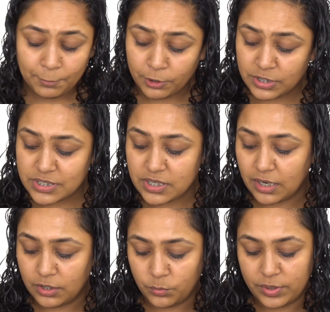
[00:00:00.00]
I'm going to
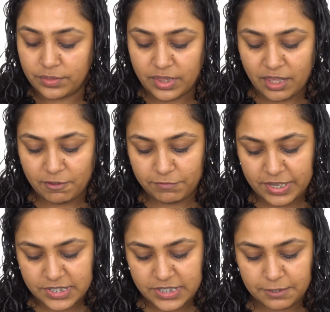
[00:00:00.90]
start with the
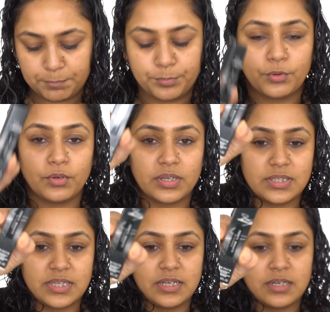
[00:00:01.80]
Fenty Pro
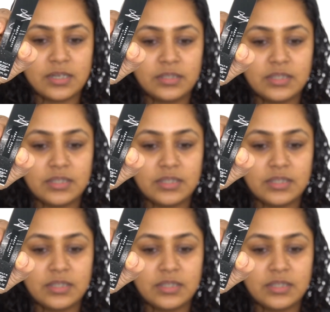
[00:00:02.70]
Concealer.